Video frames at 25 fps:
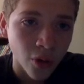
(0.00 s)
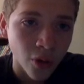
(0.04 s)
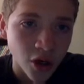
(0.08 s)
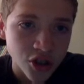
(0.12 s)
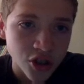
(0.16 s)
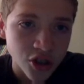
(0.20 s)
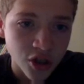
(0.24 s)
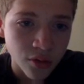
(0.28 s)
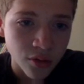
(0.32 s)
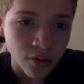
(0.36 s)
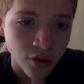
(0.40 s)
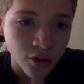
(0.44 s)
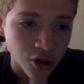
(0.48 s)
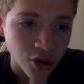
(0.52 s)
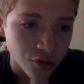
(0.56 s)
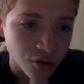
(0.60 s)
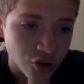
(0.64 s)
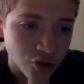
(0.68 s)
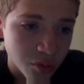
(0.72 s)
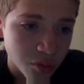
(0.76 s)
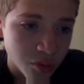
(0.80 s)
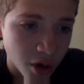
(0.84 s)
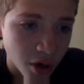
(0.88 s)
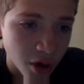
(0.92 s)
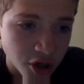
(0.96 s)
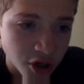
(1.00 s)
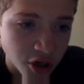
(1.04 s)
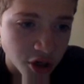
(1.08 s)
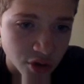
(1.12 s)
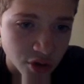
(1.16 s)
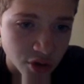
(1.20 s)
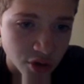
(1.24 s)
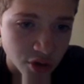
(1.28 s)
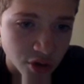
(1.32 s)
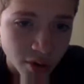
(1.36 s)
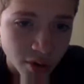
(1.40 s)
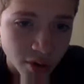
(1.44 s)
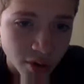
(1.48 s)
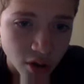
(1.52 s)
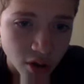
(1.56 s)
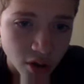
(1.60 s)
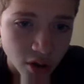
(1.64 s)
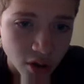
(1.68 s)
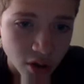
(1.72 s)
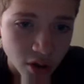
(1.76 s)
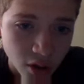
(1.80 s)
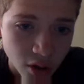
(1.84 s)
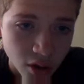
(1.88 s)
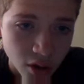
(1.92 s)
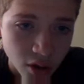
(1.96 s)
watching YouTube on YouTube.
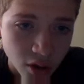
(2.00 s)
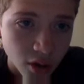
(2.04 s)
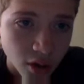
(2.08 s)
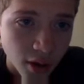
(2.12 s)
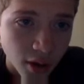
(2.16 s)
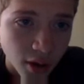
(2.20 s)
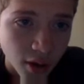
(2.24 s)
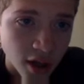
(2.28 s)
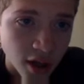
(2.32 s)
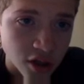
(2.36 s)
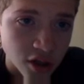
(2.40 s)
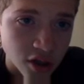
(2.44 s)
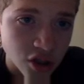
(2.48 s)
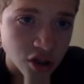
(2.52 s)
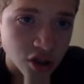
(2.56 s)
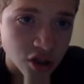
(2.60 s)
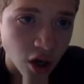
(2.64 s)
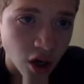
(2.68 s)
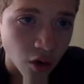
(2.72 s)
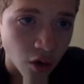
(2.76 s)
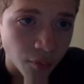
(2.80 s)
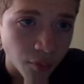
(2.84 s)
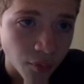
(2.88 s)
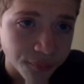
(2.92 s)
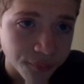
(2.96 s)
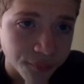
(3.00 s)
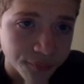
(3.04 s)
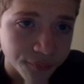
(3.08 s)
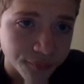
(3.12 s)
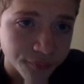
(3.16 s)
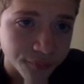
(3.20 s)
And so